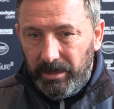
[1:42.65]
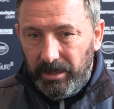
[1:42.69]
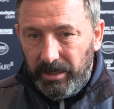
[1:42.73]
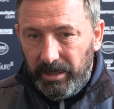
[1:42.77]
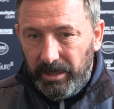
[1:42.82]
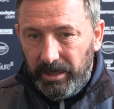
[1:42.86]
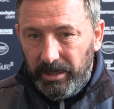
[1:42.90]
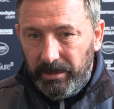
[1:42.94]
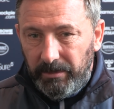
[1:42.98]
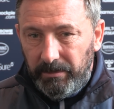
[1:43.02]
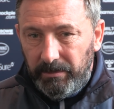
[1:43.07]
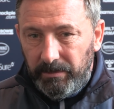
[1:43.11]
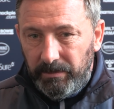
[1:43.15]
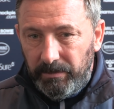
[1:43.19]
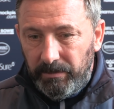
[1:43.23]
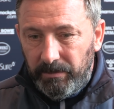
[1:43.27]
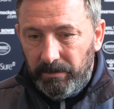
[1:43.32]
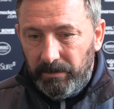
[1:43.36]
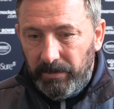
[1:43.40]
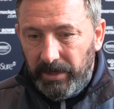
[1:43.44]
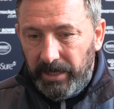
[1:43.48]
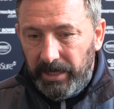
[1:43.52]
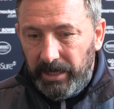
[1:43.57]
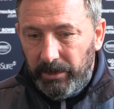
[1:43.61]

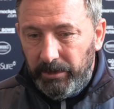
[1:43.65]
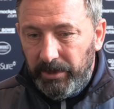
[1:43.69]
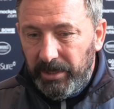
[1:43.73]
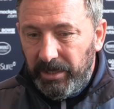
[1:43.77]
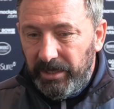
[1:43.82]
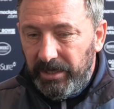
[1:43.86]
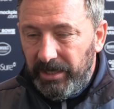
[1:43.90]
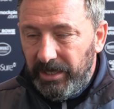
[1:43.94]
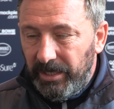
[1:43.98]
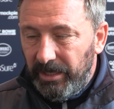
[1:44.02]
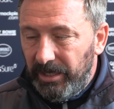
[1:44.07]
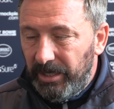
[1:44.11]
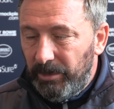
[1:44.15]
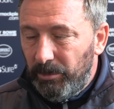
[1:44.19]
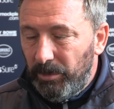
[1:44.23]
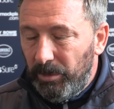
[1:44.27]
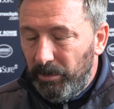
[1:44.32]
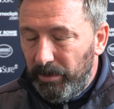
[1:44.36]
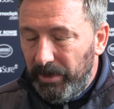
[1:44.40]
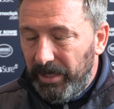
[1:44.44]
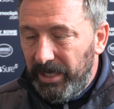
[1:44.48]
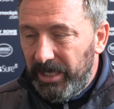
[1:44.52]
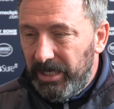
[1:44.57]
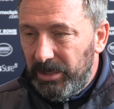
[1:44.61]
anywhere near like
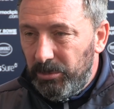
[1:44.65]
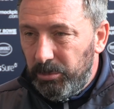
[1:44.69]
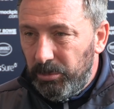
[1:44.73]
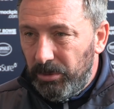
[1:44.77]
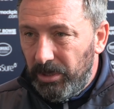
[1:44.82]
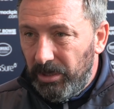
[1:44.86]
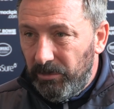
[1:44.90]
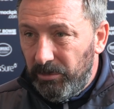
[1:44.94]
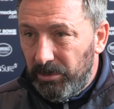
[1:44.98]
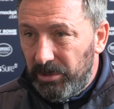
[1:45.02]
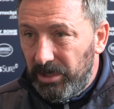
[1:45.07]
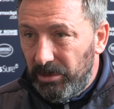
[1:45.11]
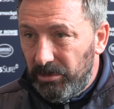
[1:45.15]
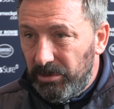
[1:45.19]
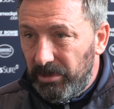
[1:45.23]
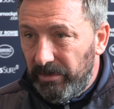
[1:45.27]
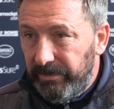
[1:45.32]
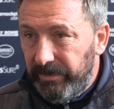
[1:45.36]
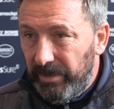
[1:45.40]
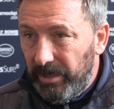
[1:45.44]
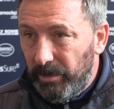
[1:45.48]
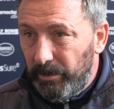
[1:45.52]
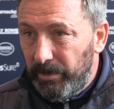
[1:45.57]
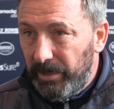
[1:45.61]
we're best, we'll give ourselves a
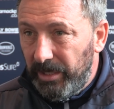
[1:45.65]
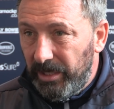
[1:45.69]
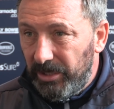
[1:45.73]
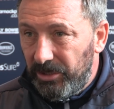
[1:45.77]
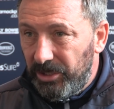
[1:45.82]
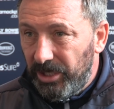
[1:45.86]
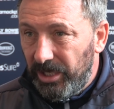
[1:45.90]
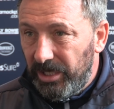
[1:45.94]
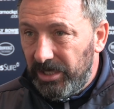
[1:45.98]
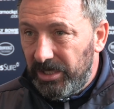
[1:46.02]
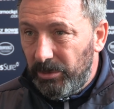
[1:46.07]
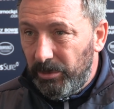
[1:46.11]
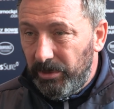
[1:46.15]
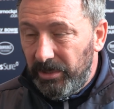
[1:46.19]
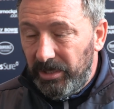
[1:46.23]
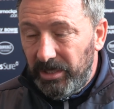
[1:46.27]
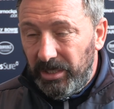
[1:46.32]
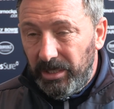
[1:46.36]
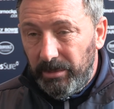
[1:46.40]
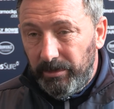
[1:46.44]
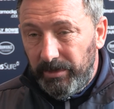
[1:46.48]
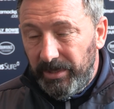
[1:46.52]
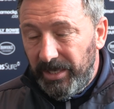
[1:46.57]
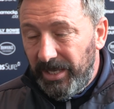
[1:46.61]
far better chance to win the game.